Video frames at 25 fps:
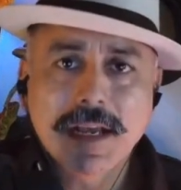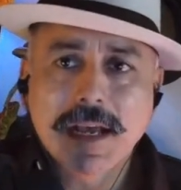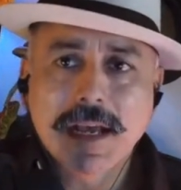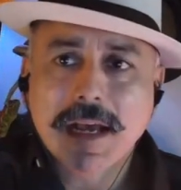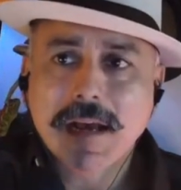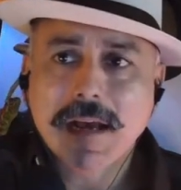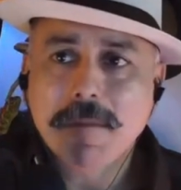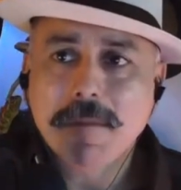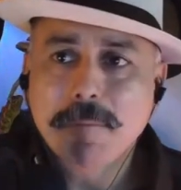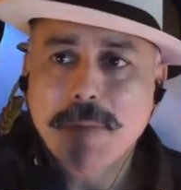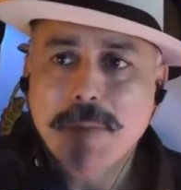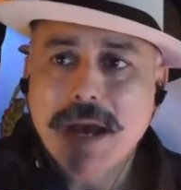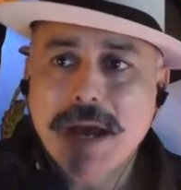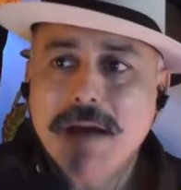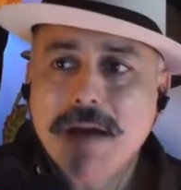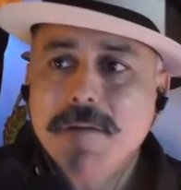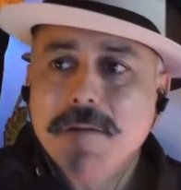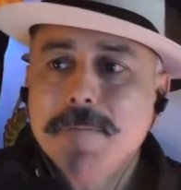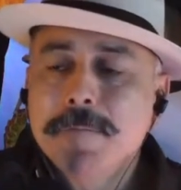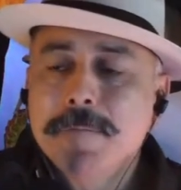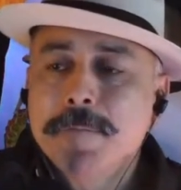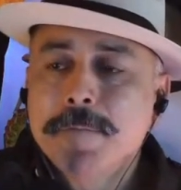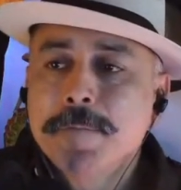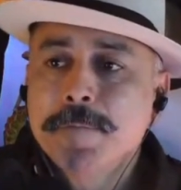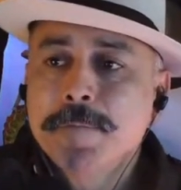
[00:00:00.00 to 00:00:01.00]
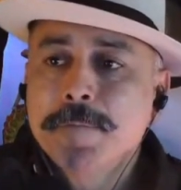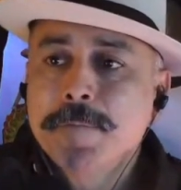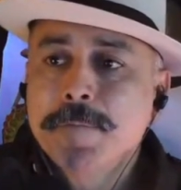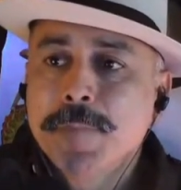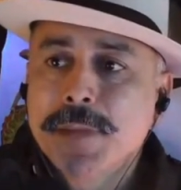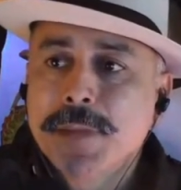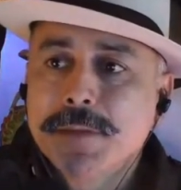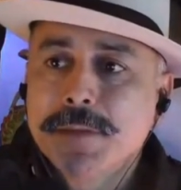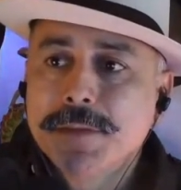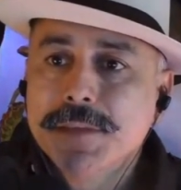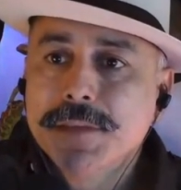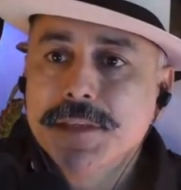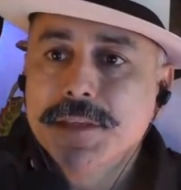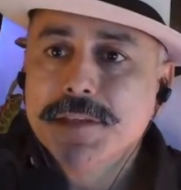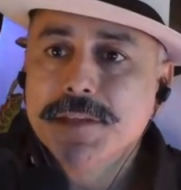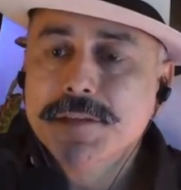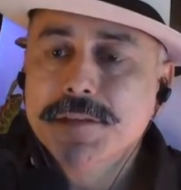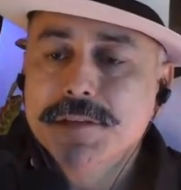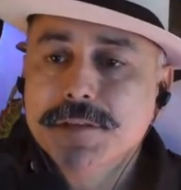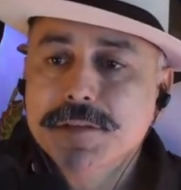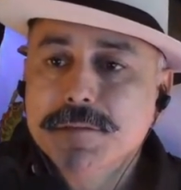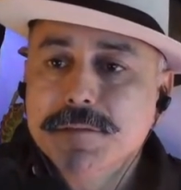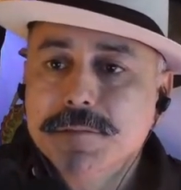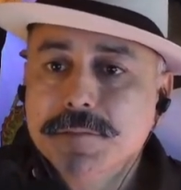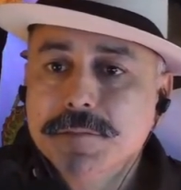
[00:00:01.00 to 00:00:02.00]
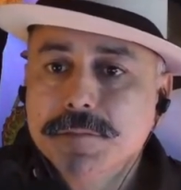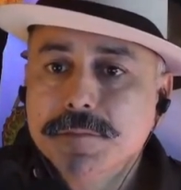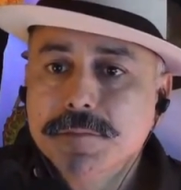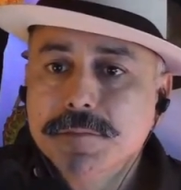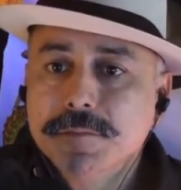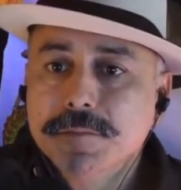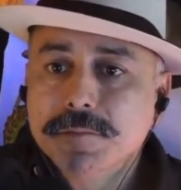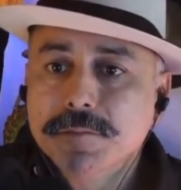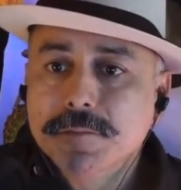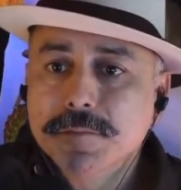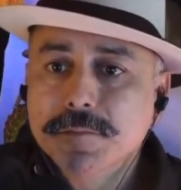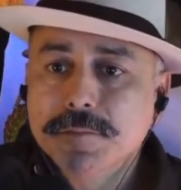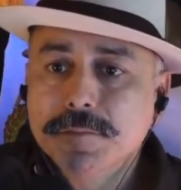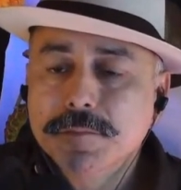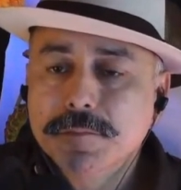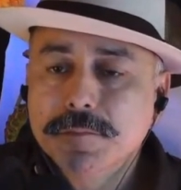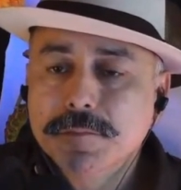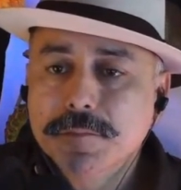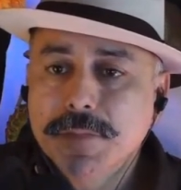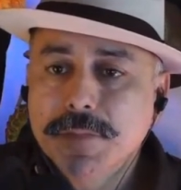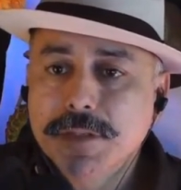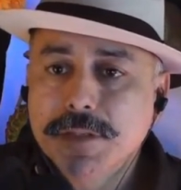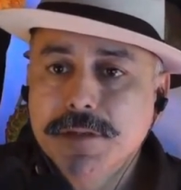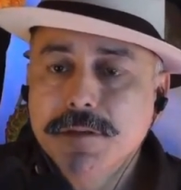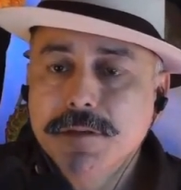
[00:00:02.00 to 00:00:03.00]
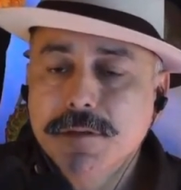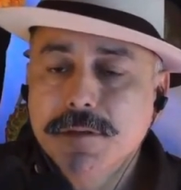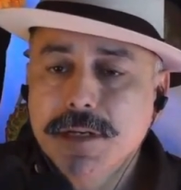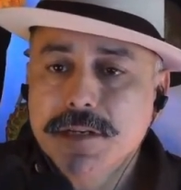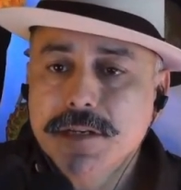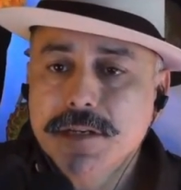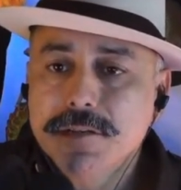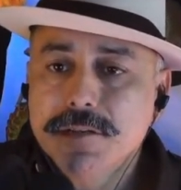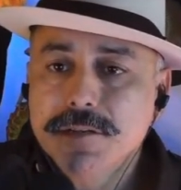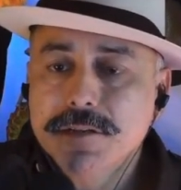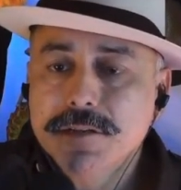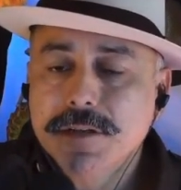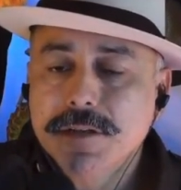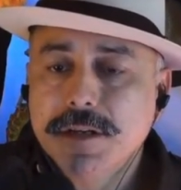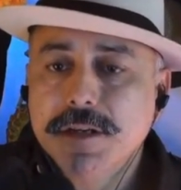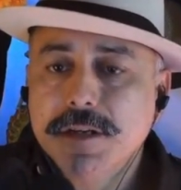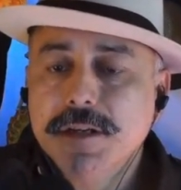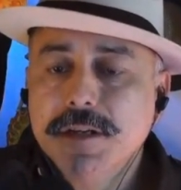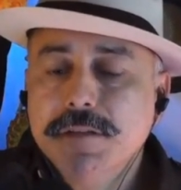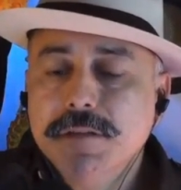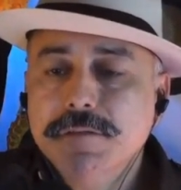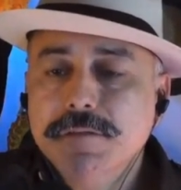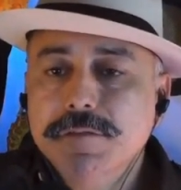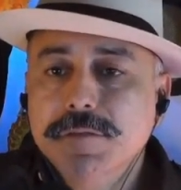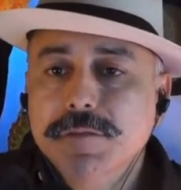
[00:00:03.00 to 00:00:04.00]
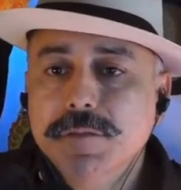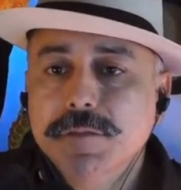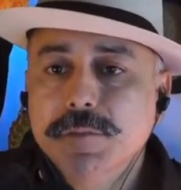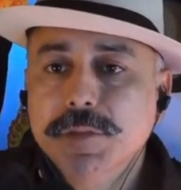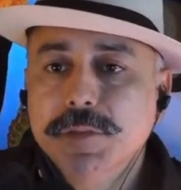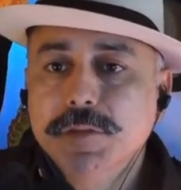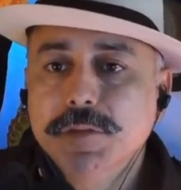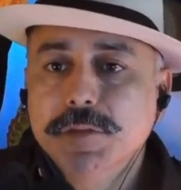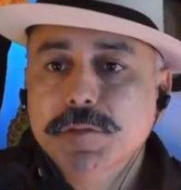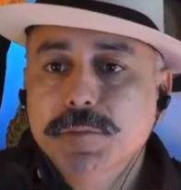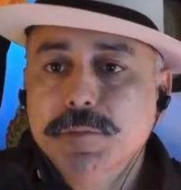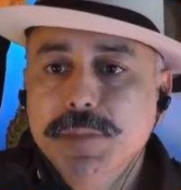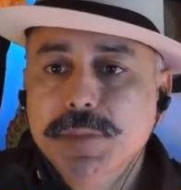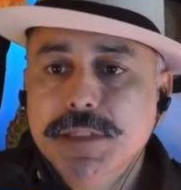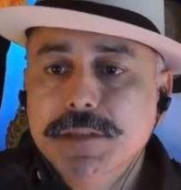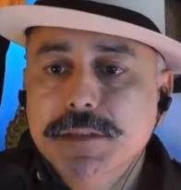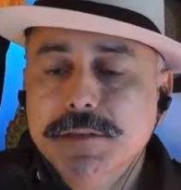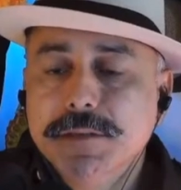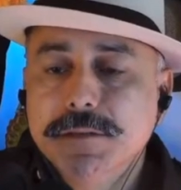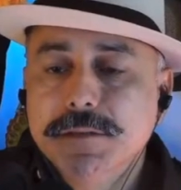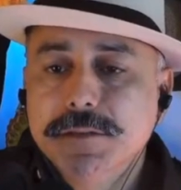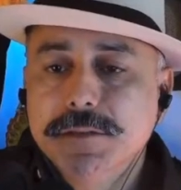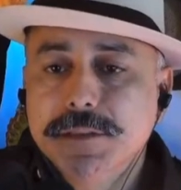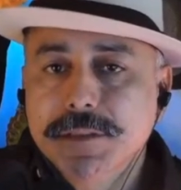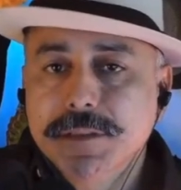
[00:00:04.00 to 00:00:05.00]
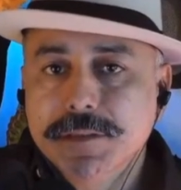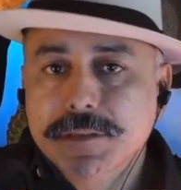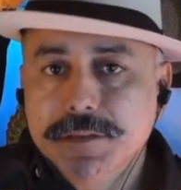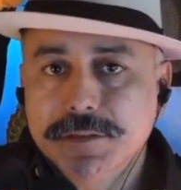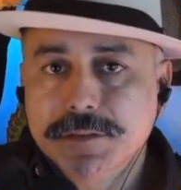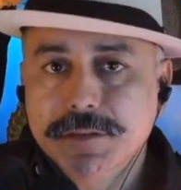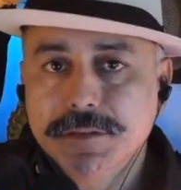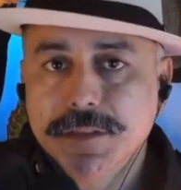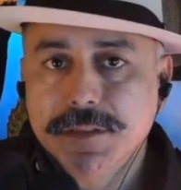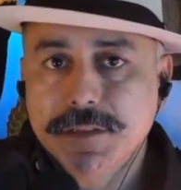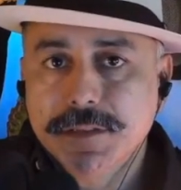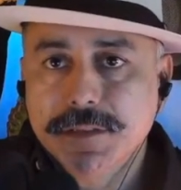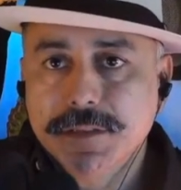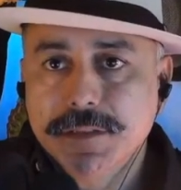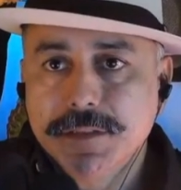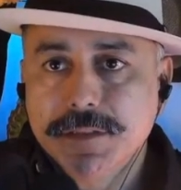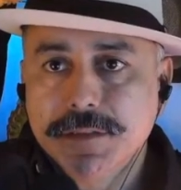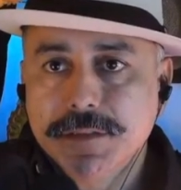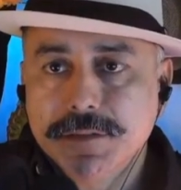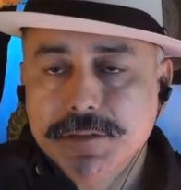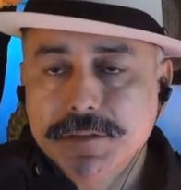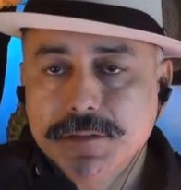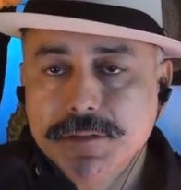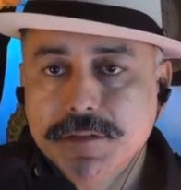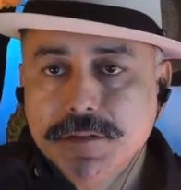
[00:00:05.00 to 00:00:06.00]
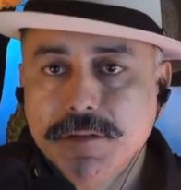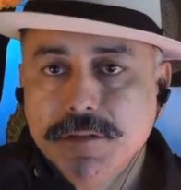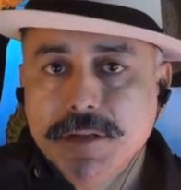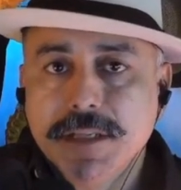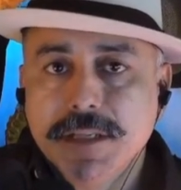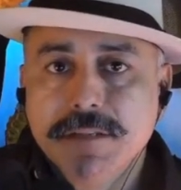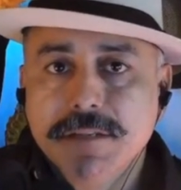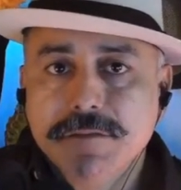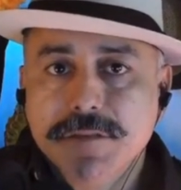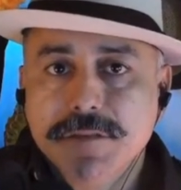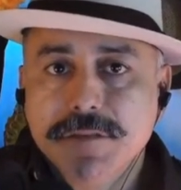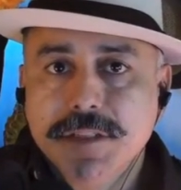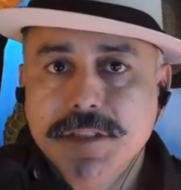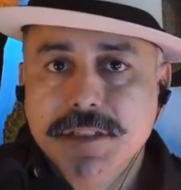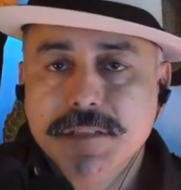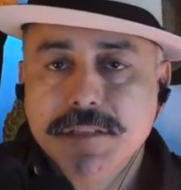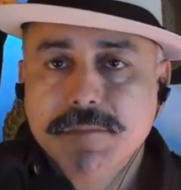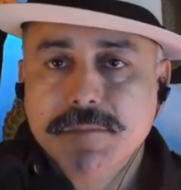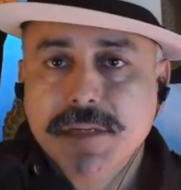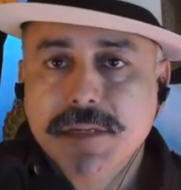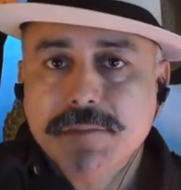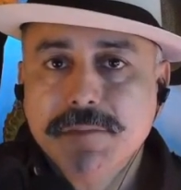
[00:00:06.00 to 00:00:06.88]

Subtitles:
about this iteration of Blue Beetle is the creative team.